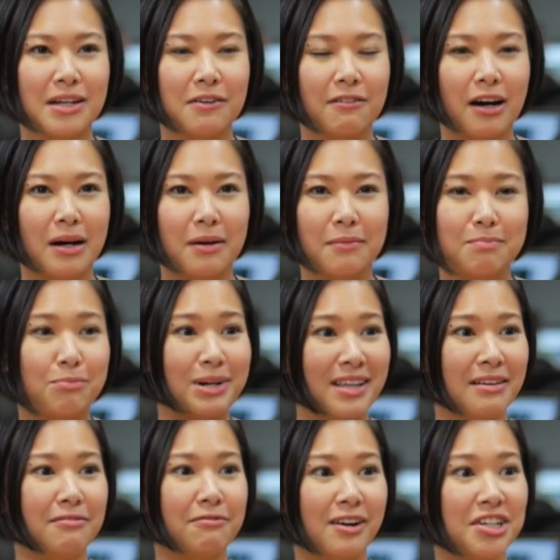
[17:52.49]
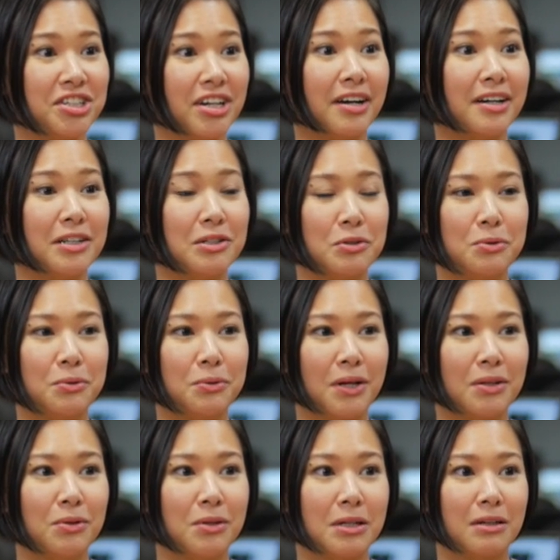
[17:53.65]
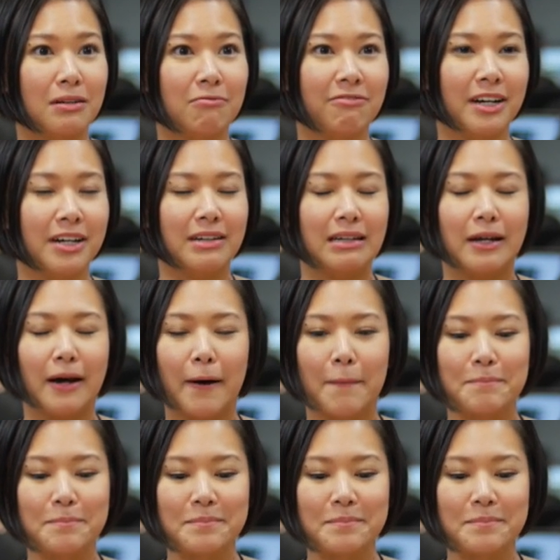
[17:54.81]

uh, breathing fresh air into, into the very um,